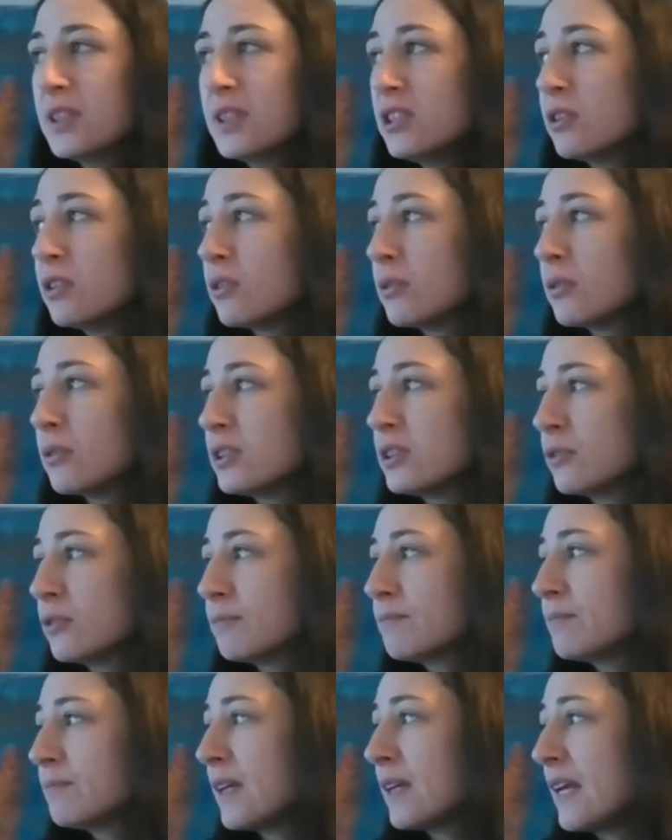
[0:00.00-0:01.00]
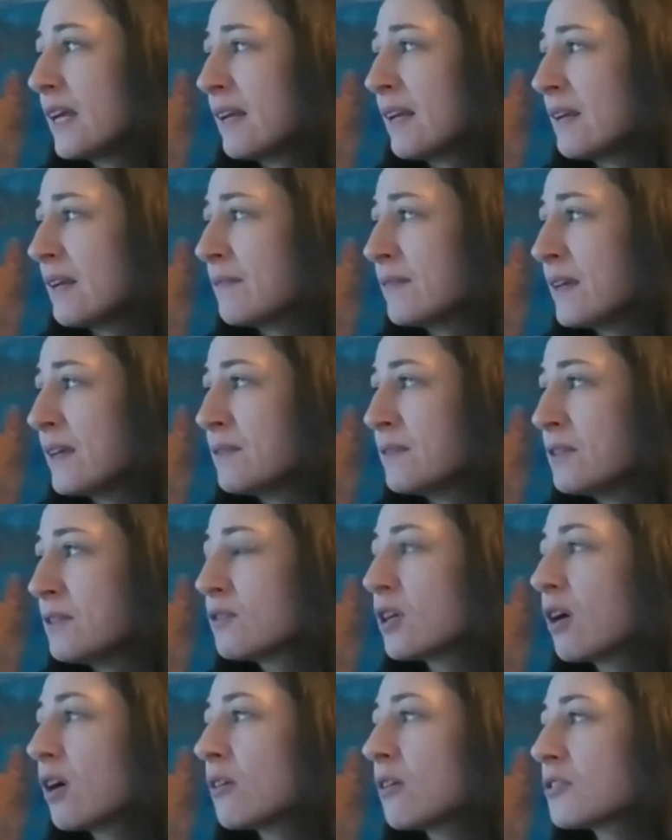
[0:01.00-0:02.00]
you're, you're, if, if you've
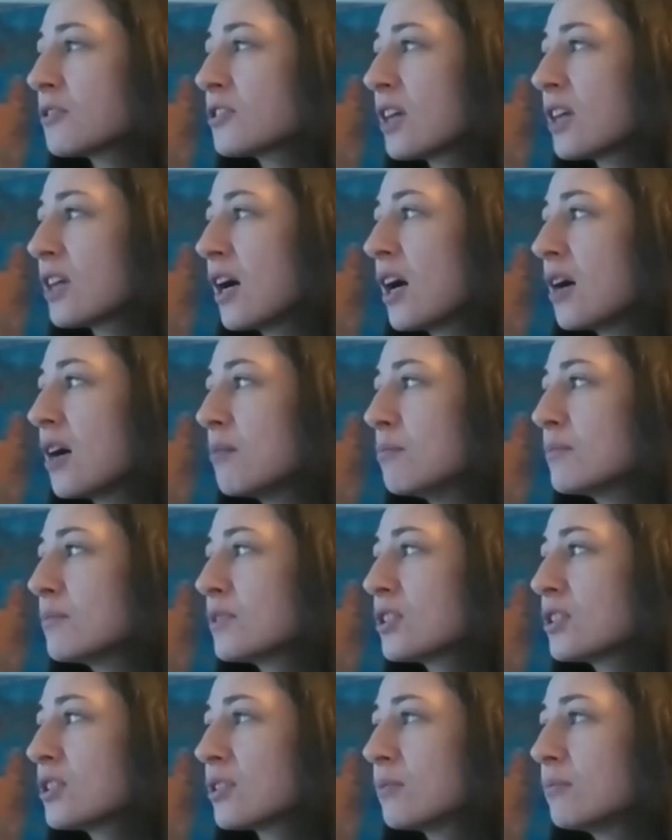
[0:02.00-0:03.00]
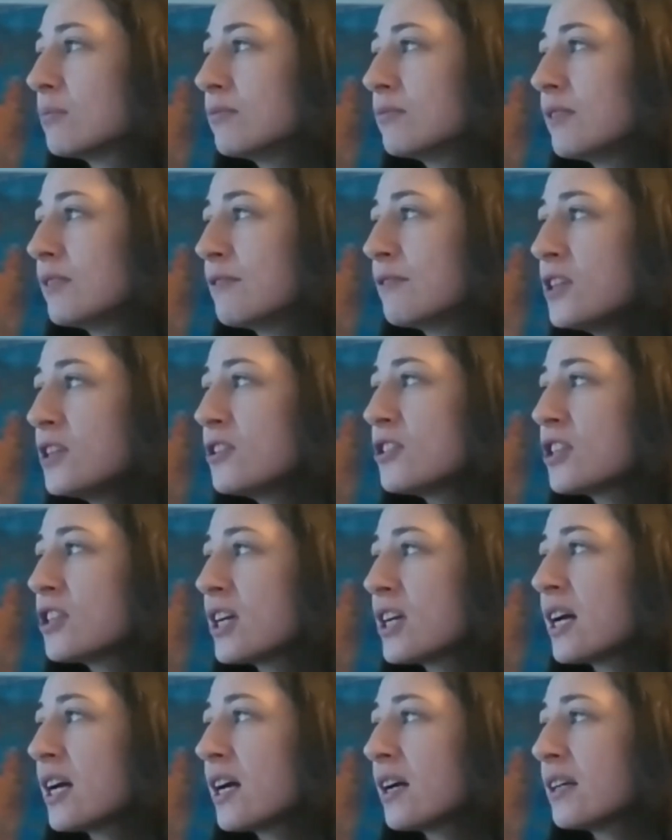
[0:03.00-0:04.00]
got um, some
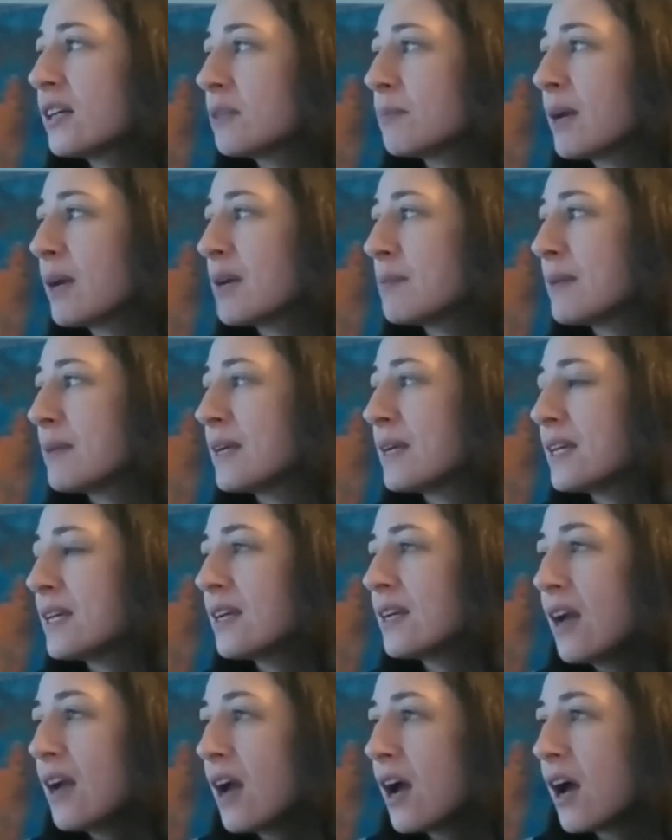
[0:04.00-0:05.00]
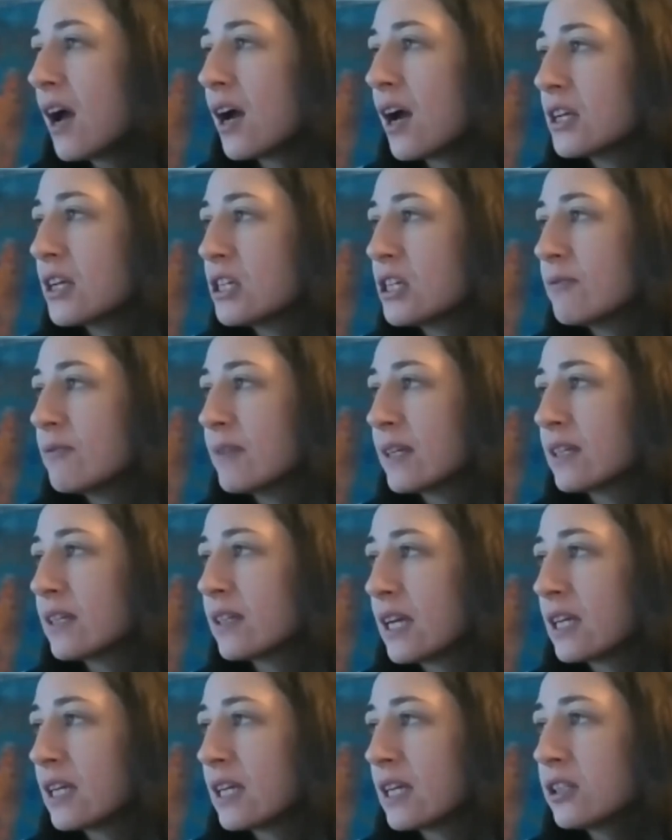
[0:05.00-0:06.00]
refugia, you maybe uh, you've in,
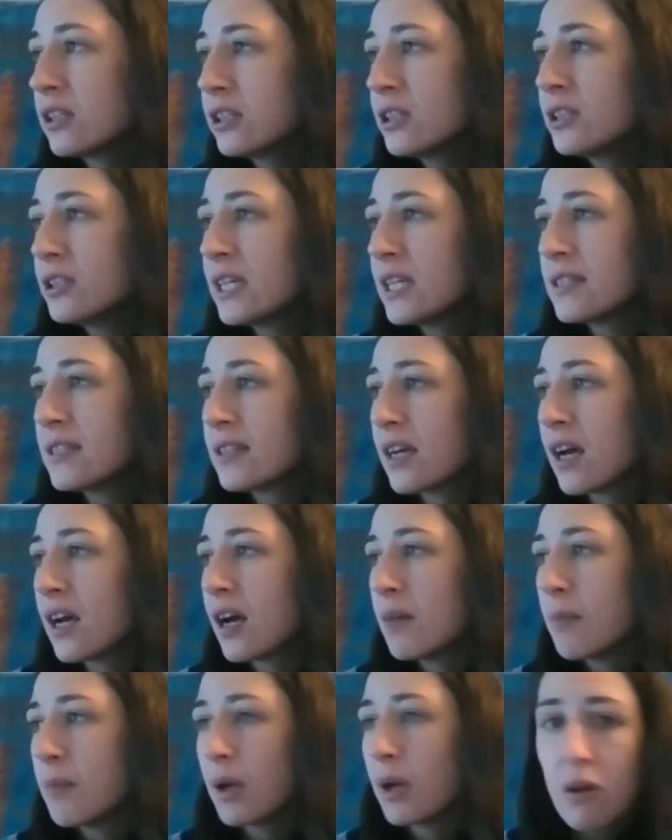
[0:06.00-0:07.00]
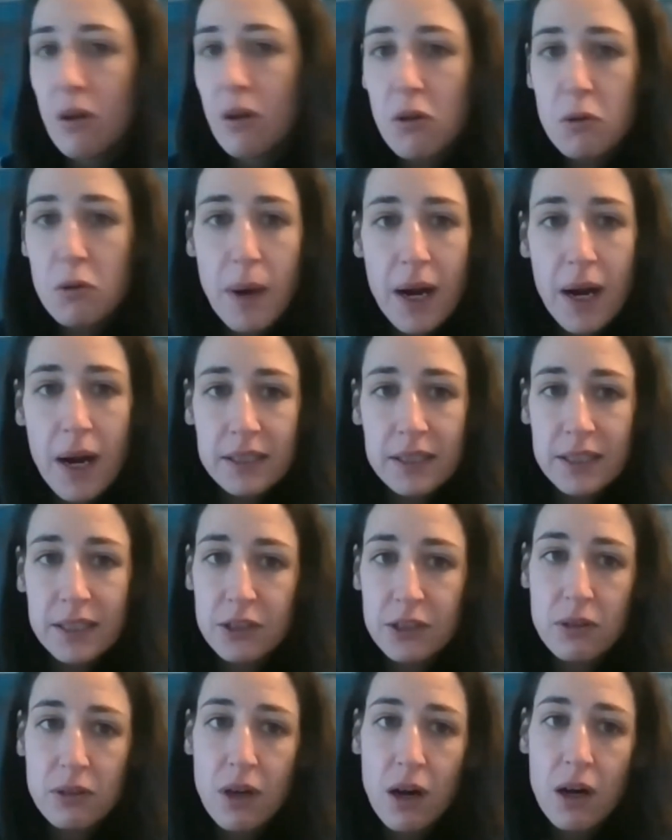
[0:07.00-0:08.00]
included um, a log pile in
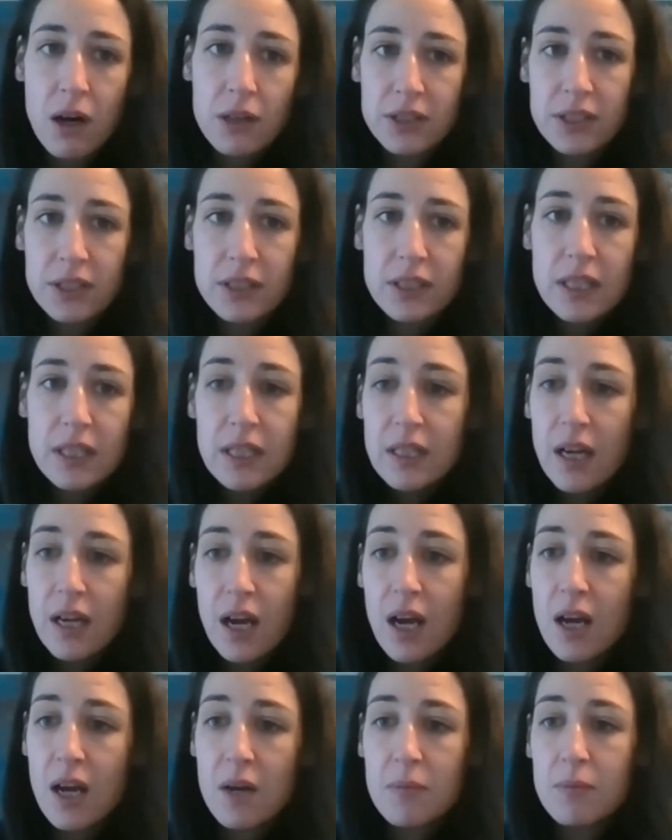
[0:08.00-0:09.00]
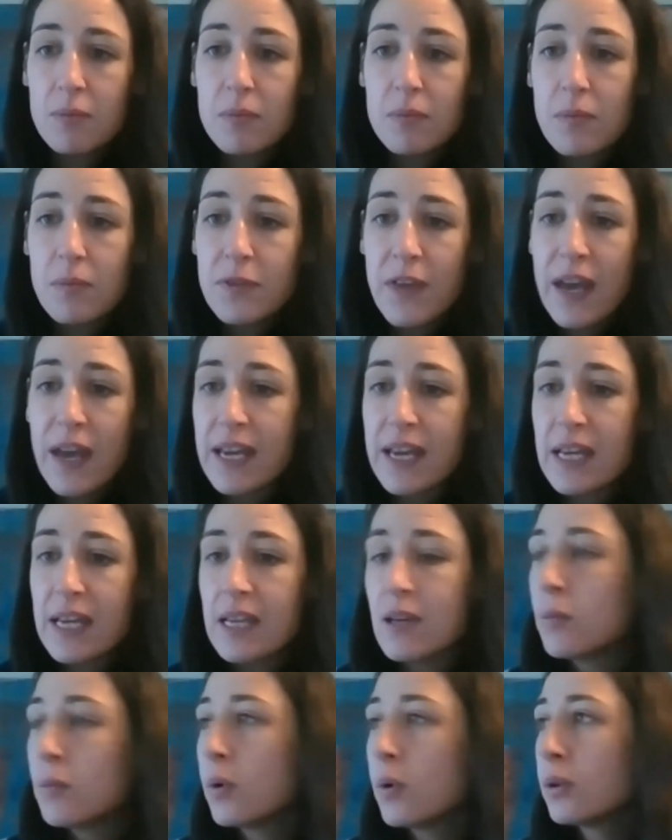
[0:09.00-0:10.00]
your garden, um,
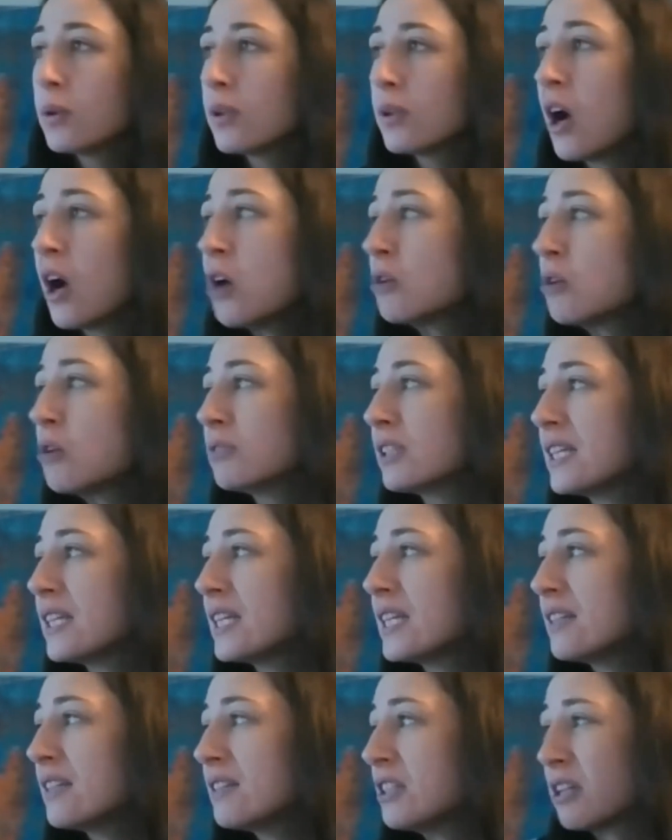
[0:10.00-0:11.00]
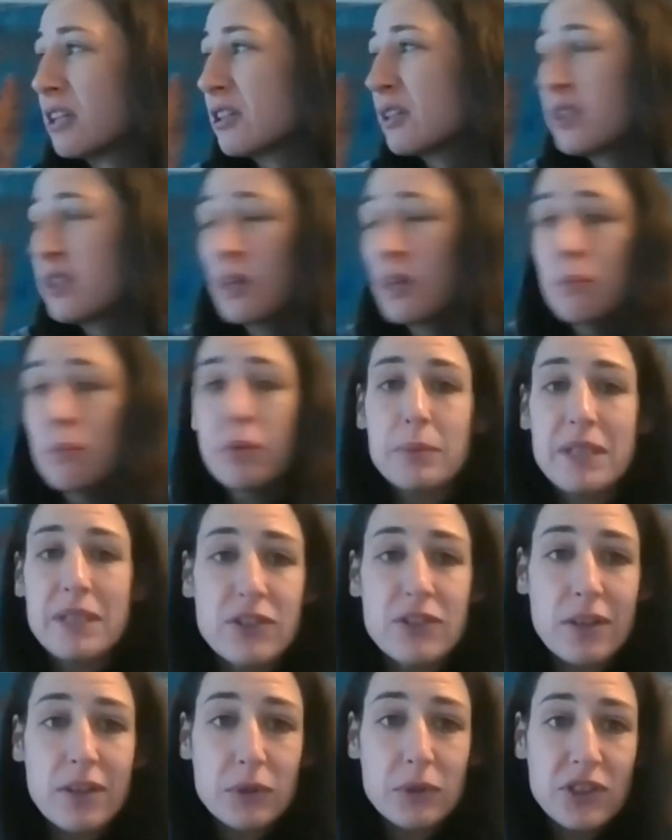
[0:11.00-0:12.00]
they will only, you know, they'll probably
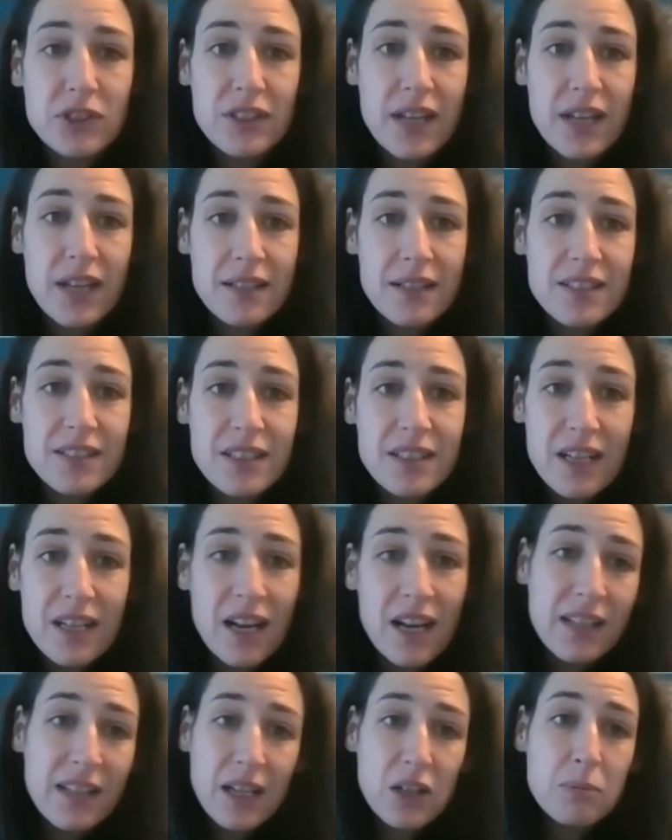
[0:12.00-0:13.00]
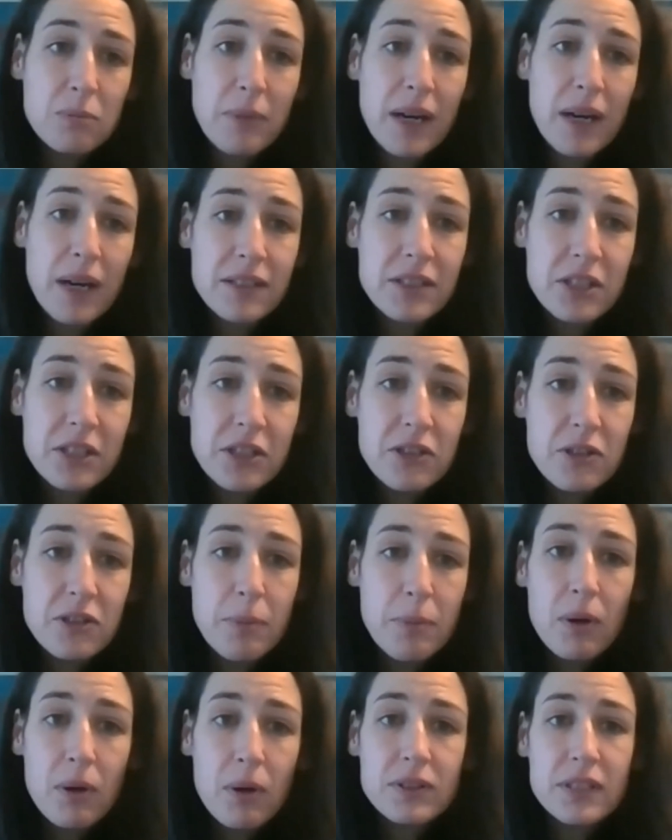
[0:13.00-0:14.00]
travel to that and then come back to the
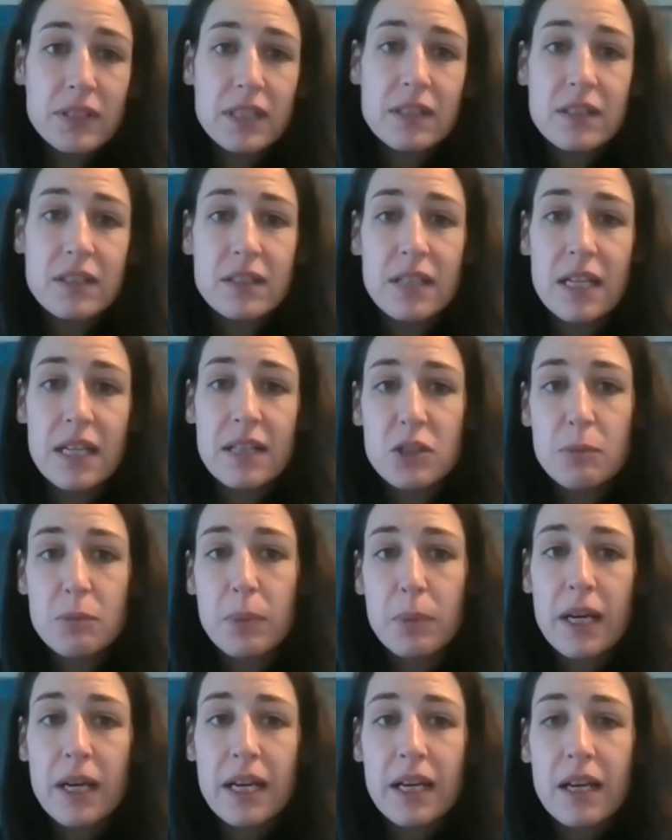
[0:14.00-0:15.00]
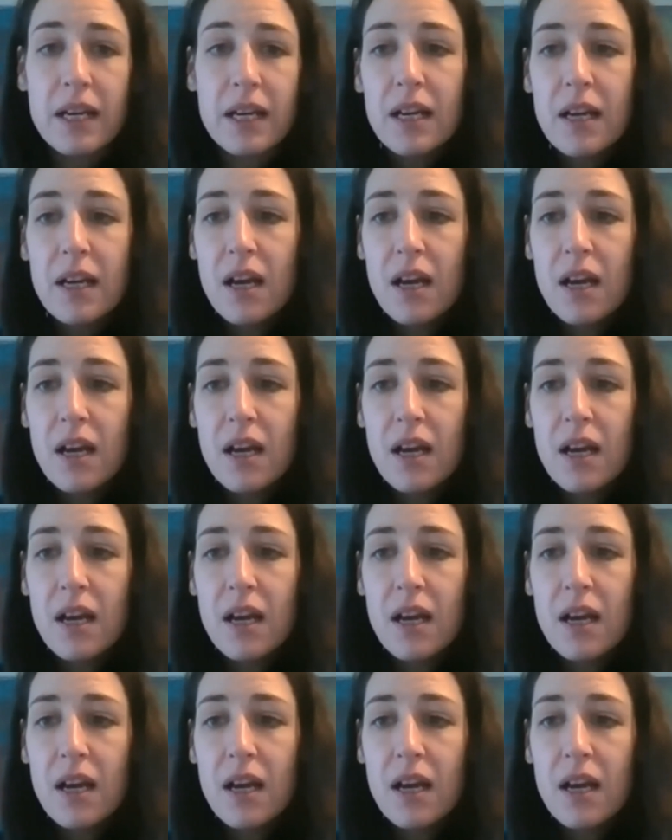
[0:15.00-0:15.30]
pond in the in the spring.